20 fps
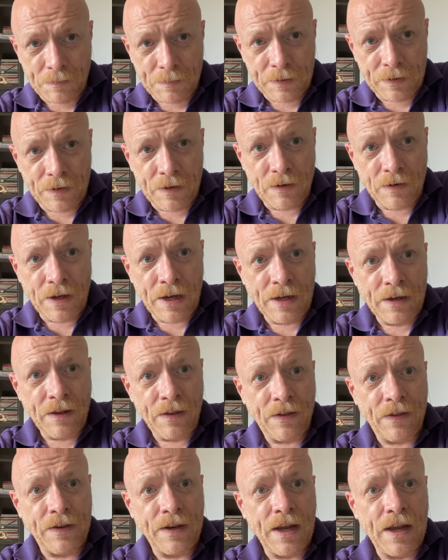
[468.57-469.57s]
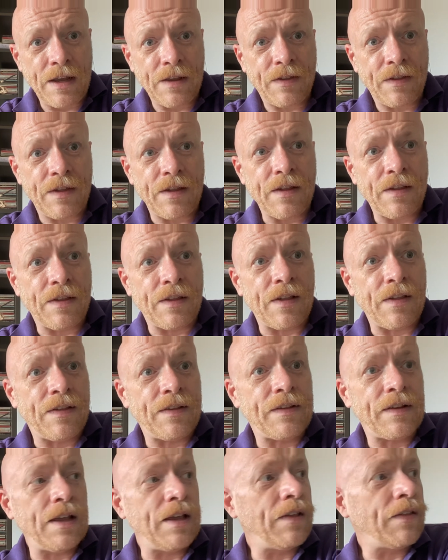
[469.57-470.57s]
but the United States
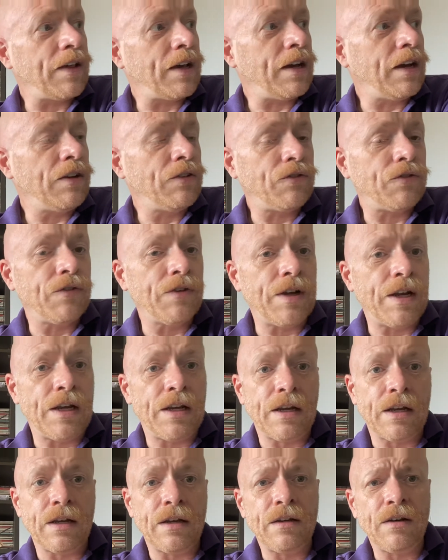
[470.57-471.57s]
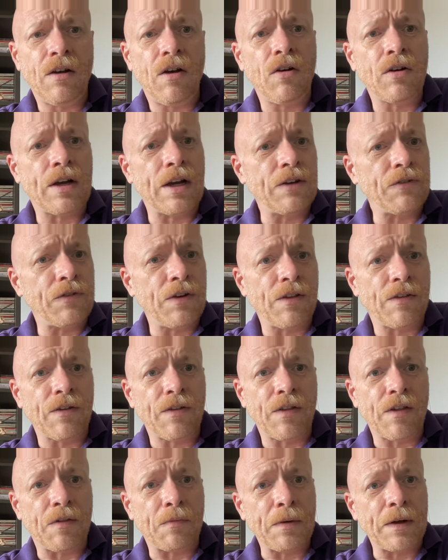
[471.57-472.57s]
is a country, and all countries are
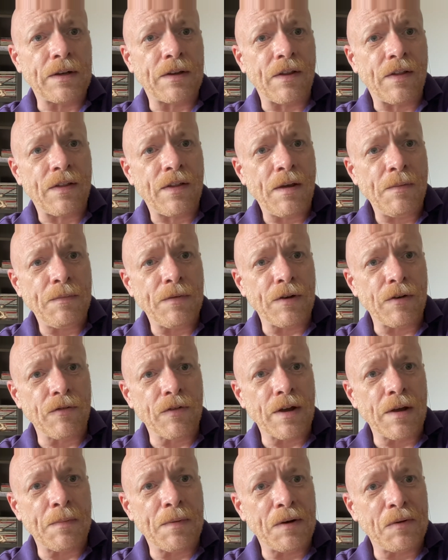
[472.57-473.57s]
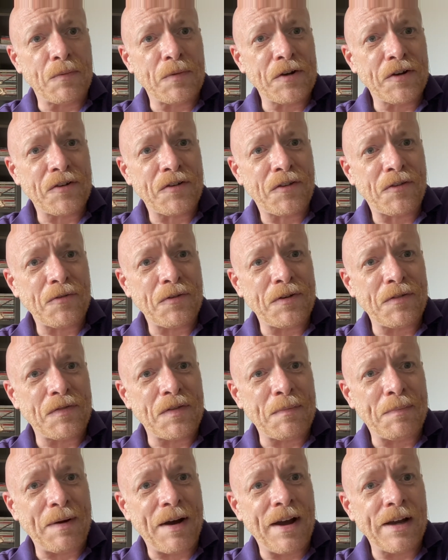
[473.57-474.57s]
this way to some degree, but we're sort of
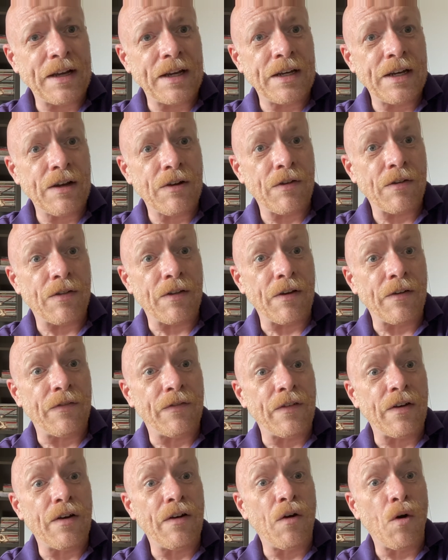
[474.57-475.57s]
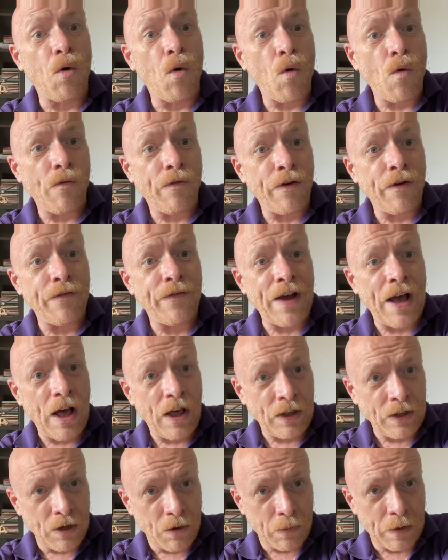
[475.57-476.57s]
the pioneers of
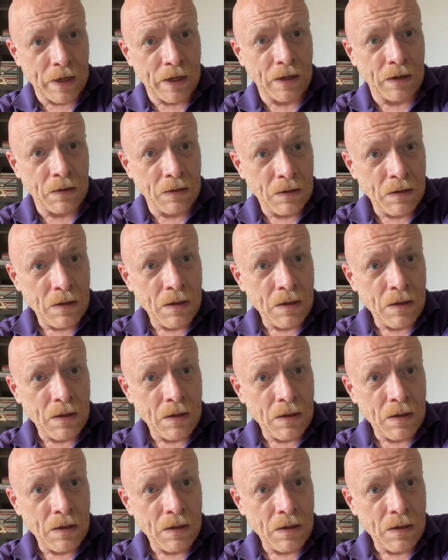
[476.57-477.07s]
overvaluing